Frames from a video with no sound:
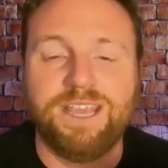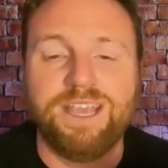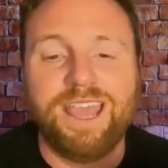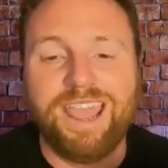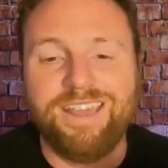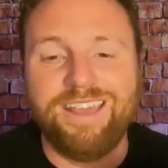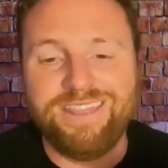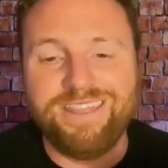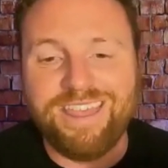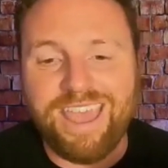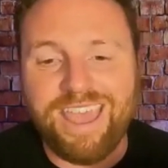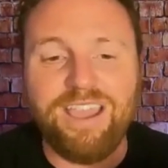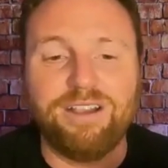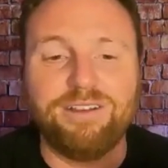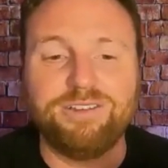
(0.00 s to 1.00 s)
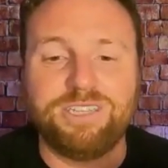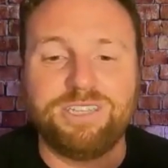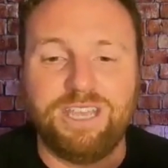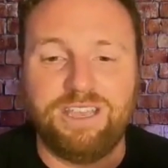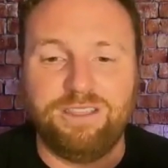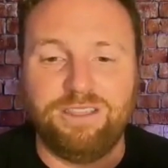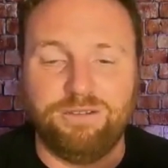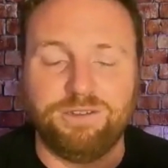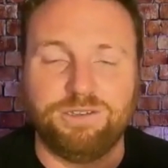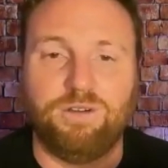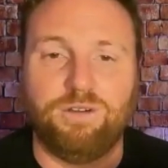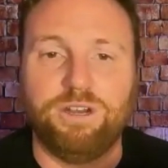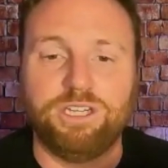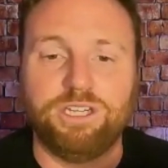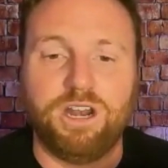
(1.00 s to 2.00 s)
And they are seeing those
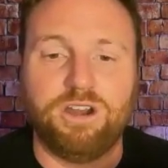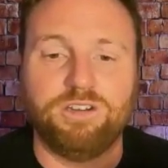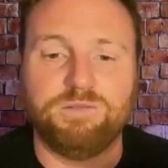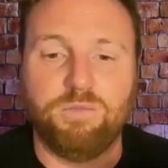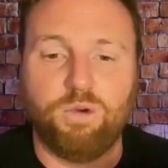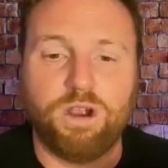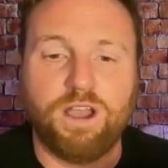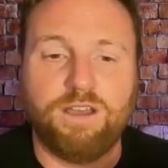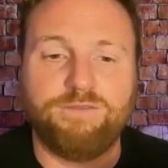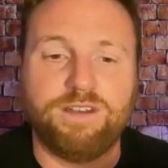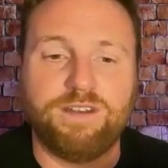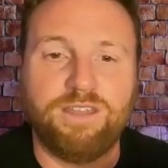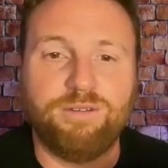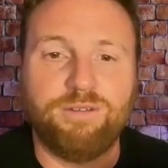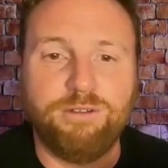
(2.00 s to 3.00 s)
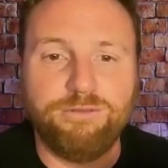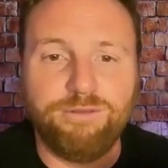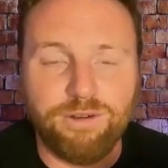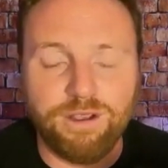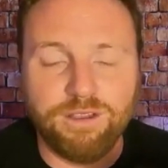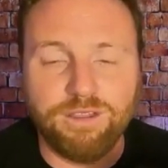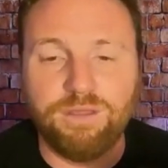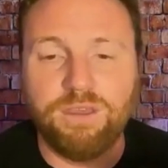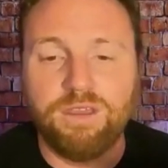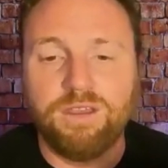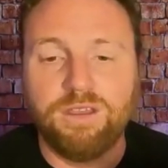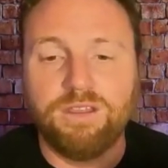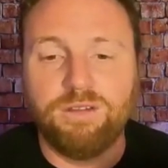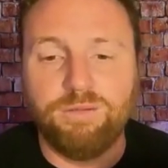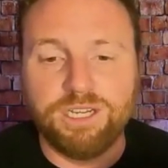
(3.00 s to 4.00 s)
originators more often. And they're referring
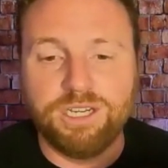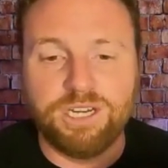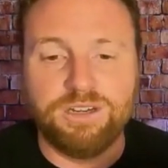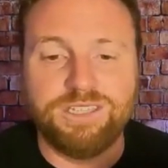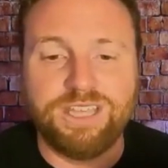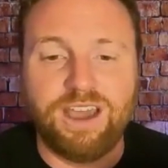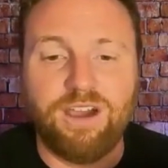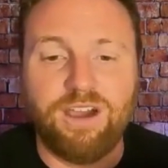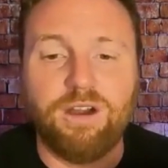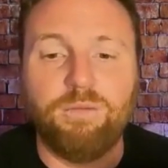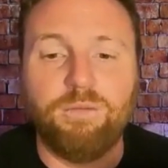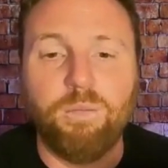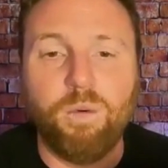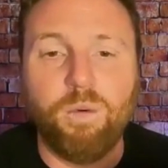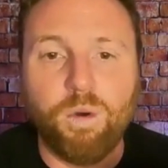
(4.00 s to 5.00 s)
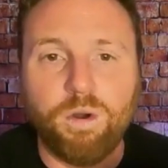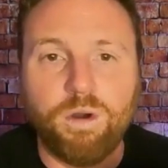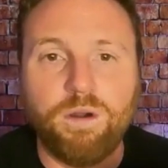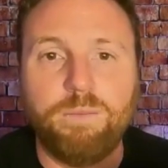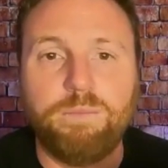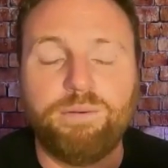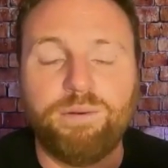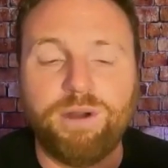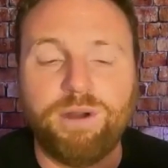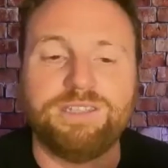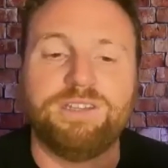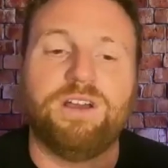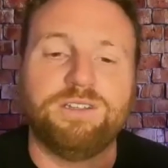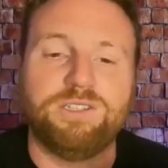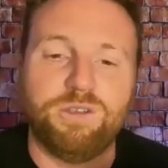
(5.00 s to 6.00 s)
the originators that are more present
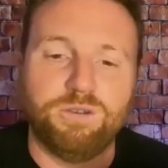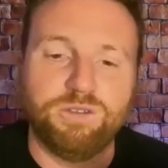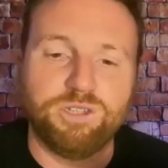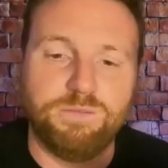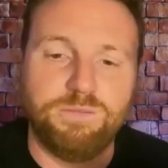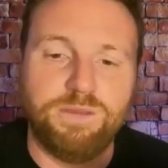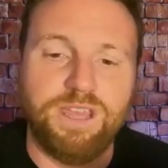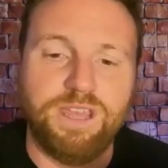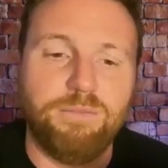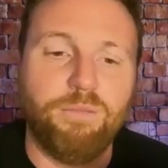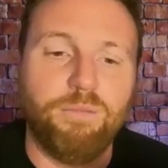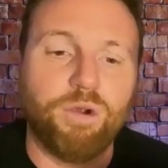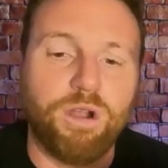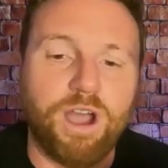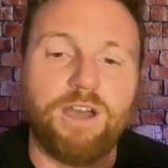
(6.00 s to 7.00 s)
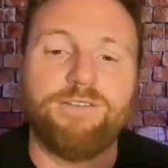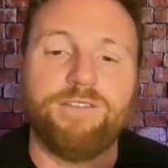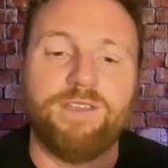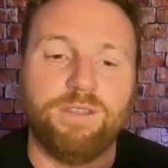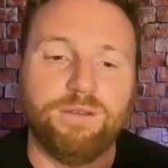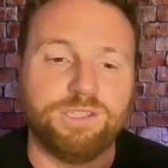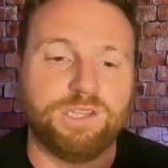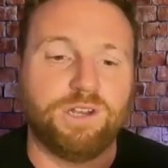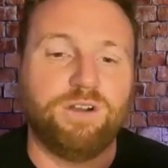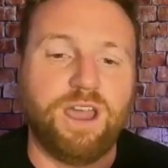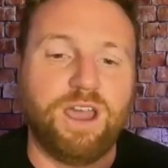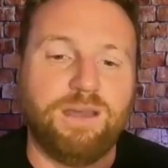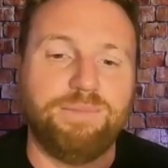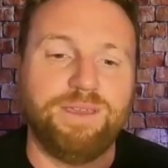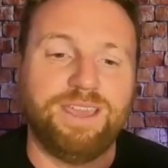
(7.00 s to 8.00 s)
on social media more often than those that are
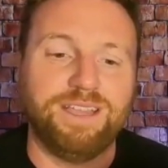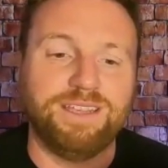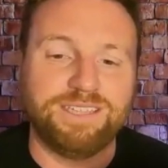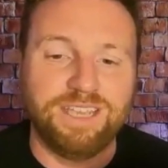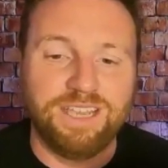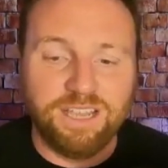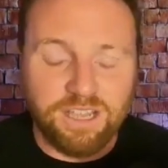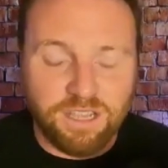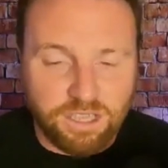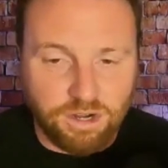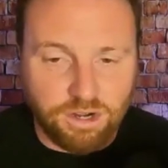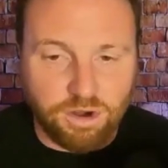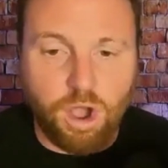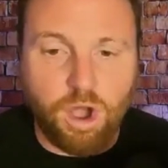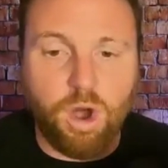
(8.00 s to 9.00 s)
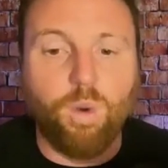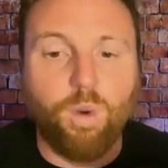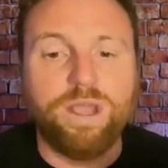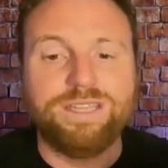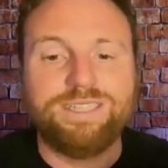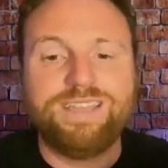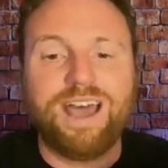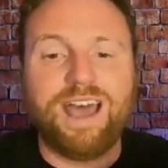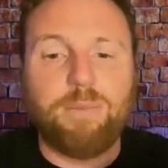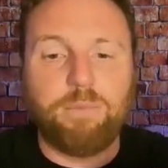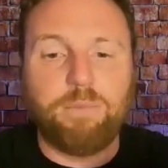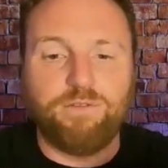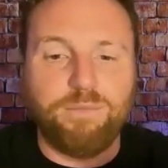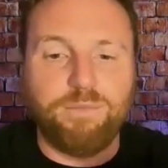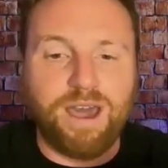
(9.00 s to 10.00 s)
not, because you're always top
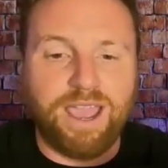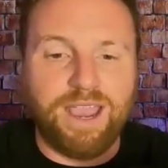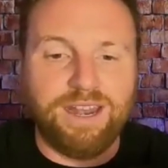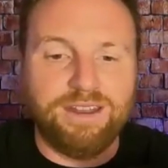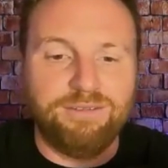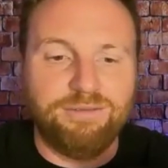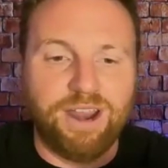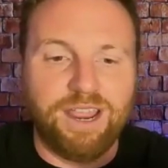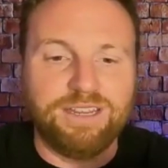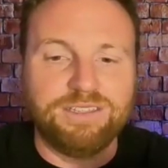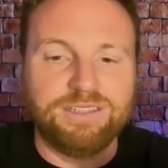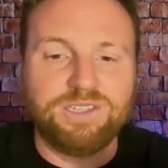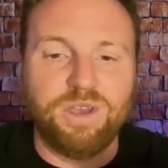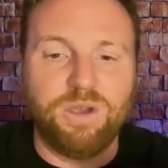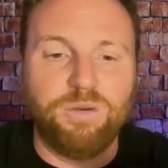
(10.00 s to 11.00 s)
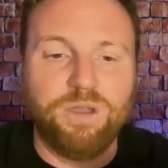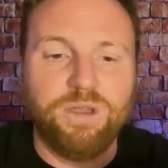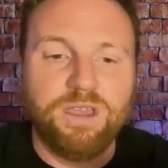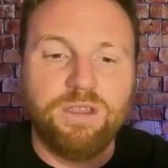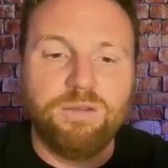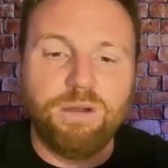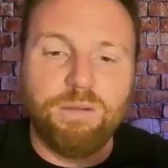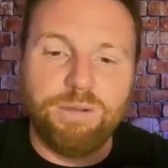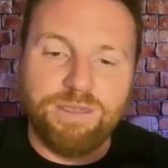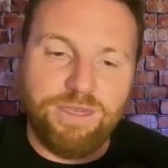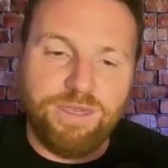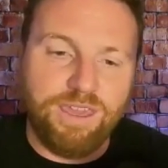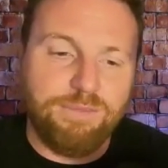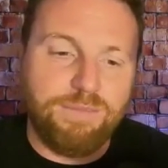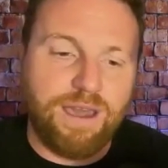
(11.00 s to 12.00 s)
of mind, right? So when we
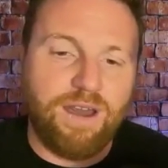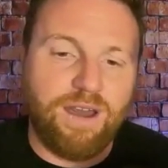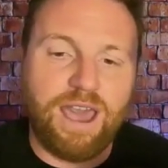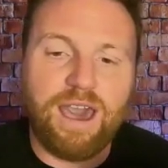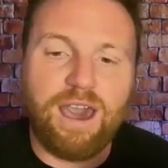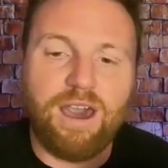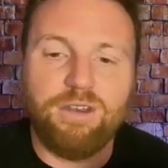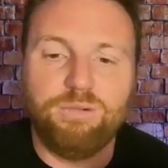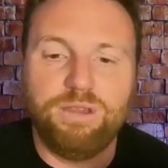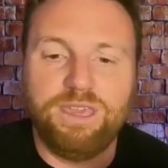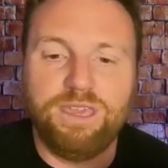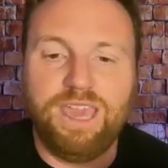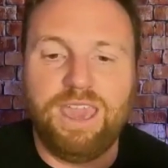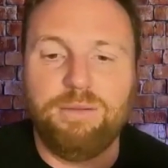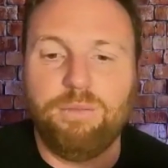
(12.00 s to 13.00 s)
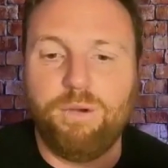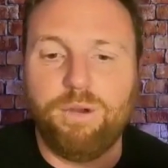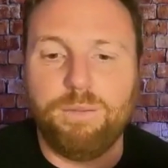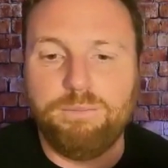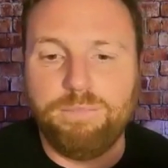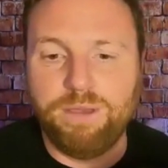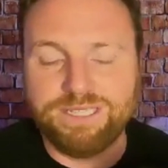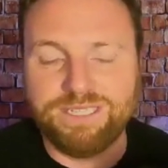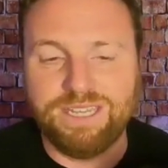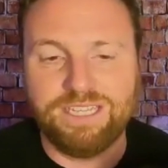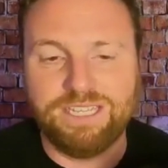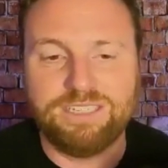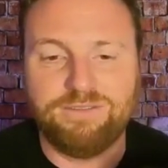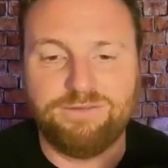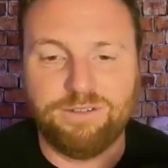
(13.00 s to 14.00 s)
think about how do we get more
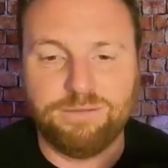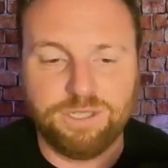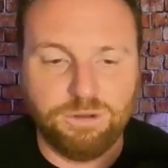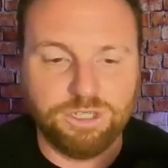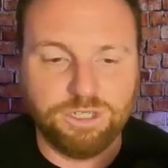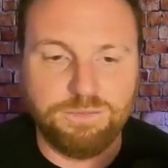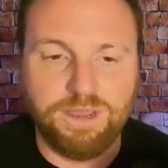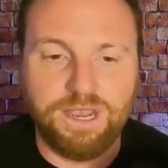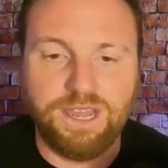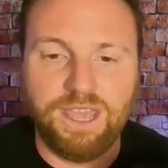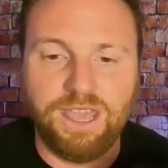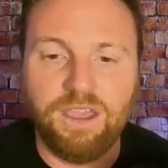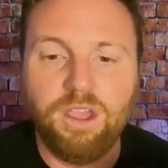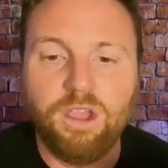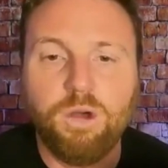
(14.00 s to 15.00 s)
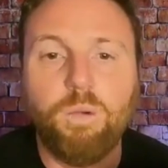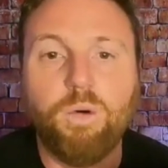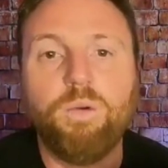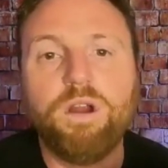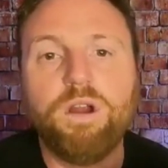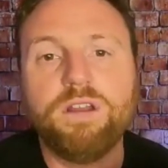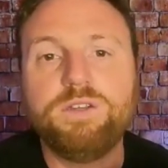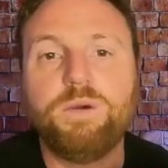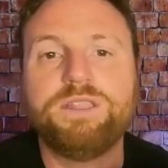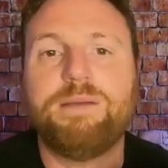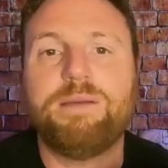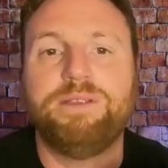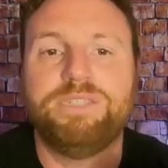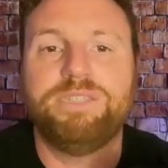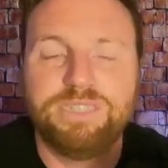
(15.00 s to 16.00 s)
business from social media, well, where do you want that
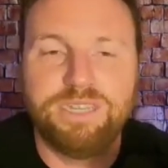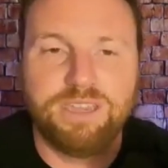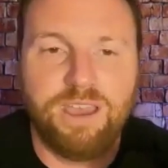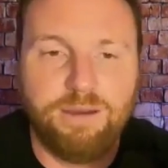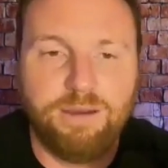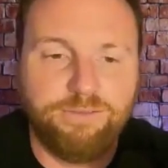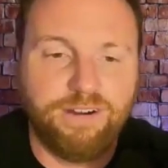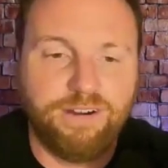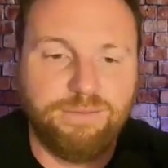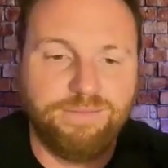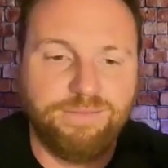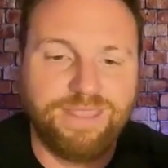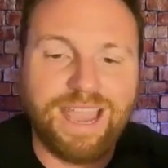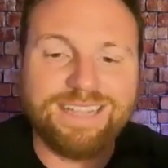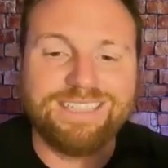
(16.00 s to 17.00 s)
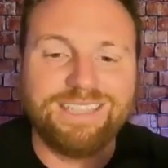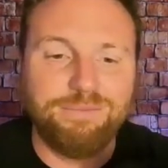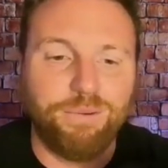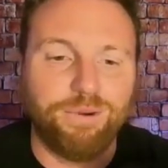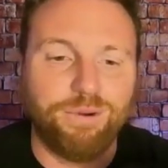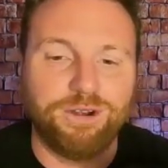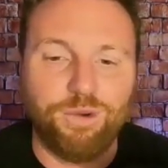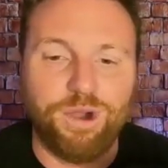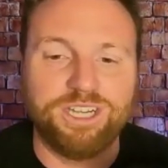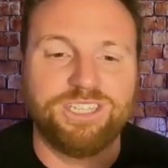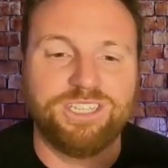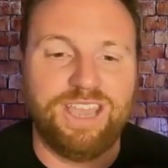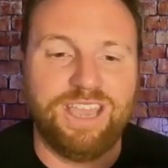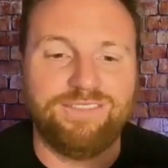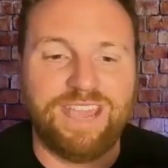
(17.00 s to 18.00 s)
business to come from? That's the important question
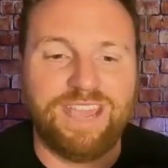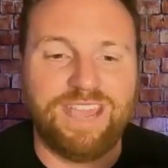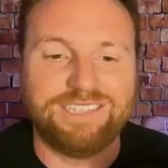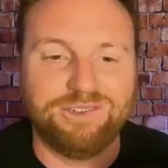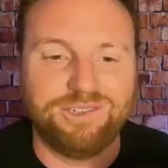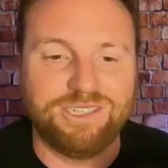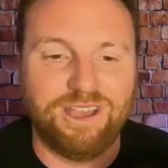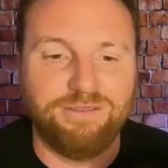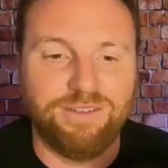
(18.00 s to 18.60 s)
that you have to ask yourself.